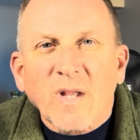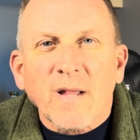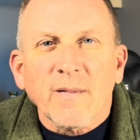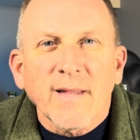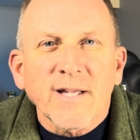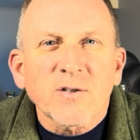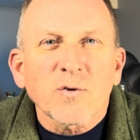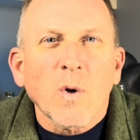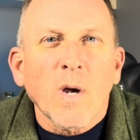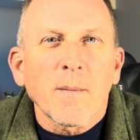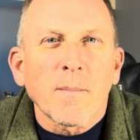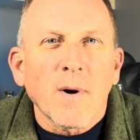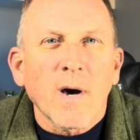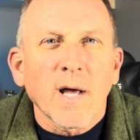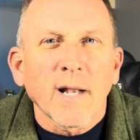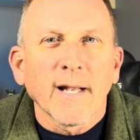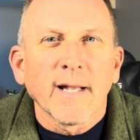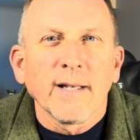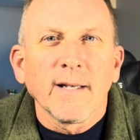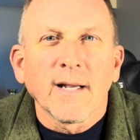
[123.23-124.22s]
that's why I
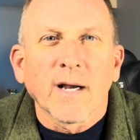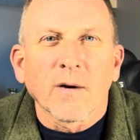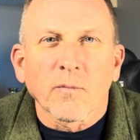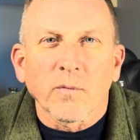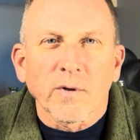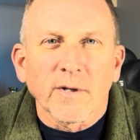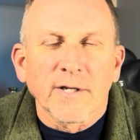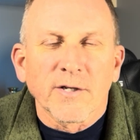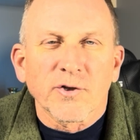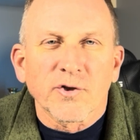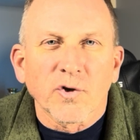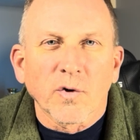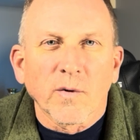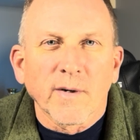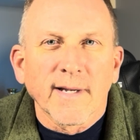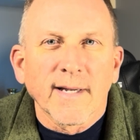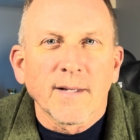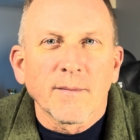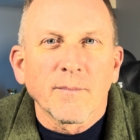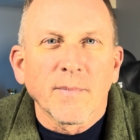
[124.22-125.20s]
bought it. I really
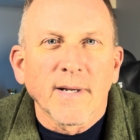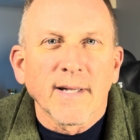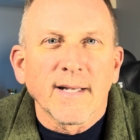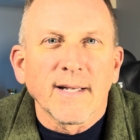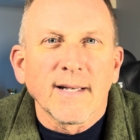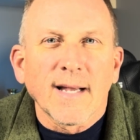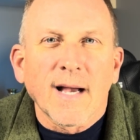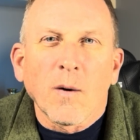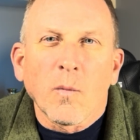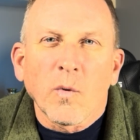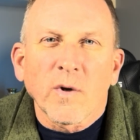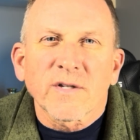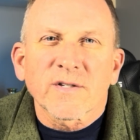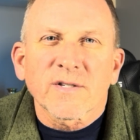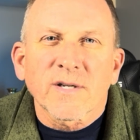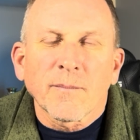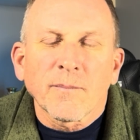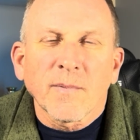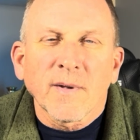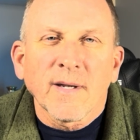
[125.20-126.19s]
enjoy it, but I want
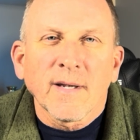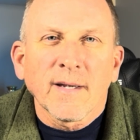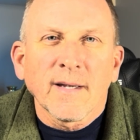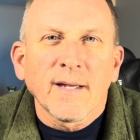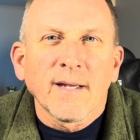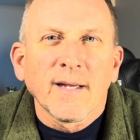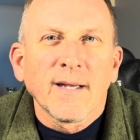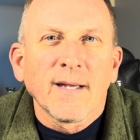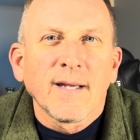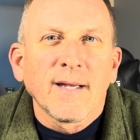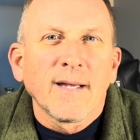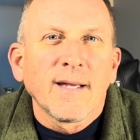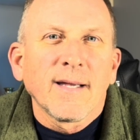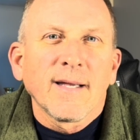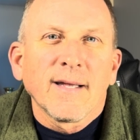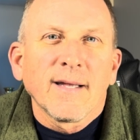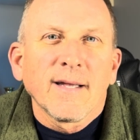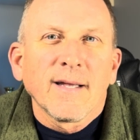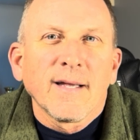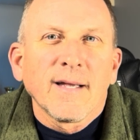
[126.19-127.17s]
something
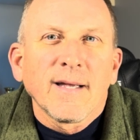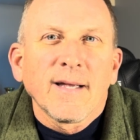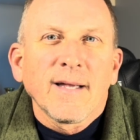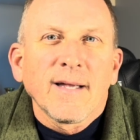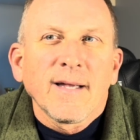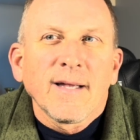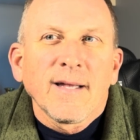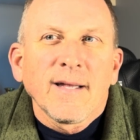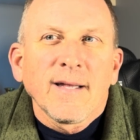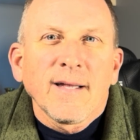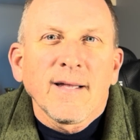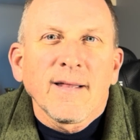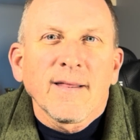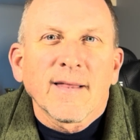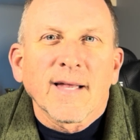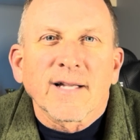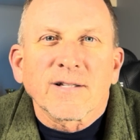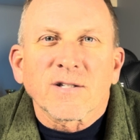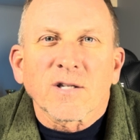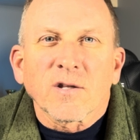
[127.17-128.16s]

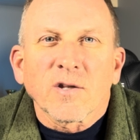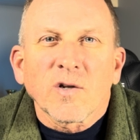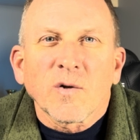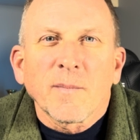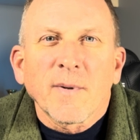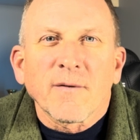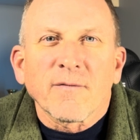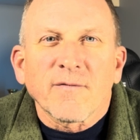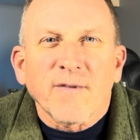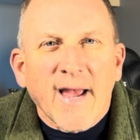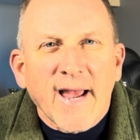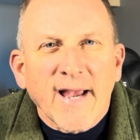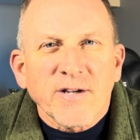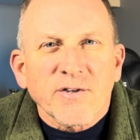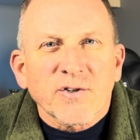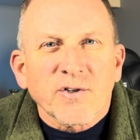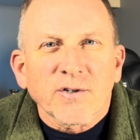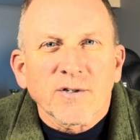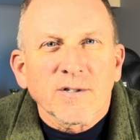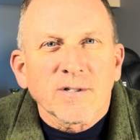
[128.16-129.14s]
that's a little bit
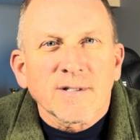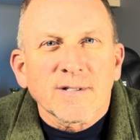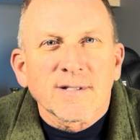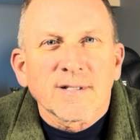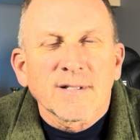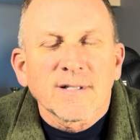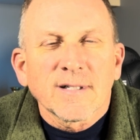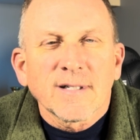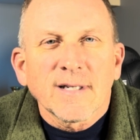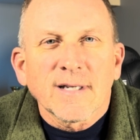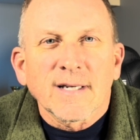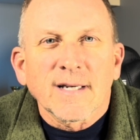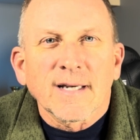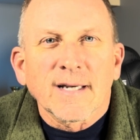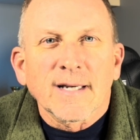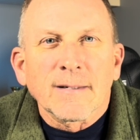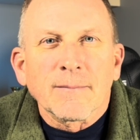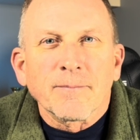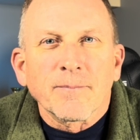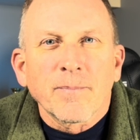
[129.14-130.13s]
faster,
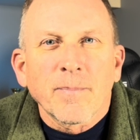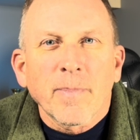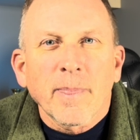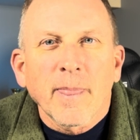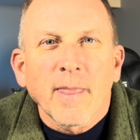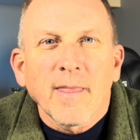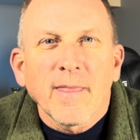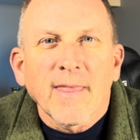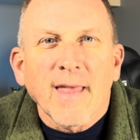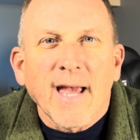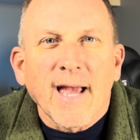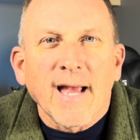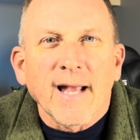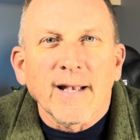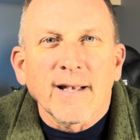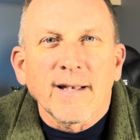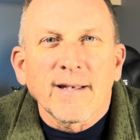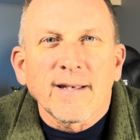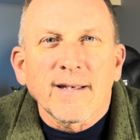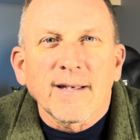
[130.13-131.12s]

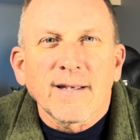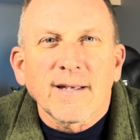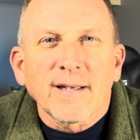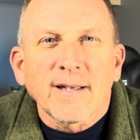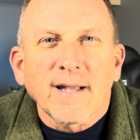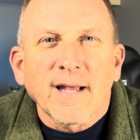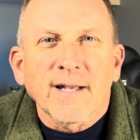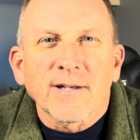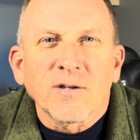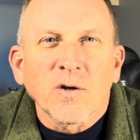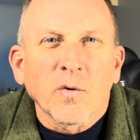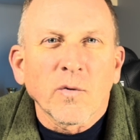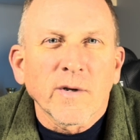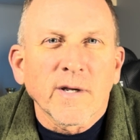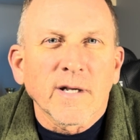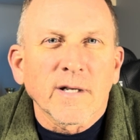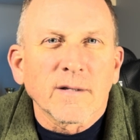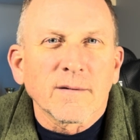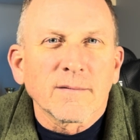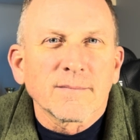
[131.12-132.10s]
that I don't
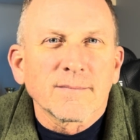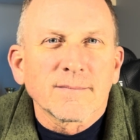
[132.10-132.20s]
get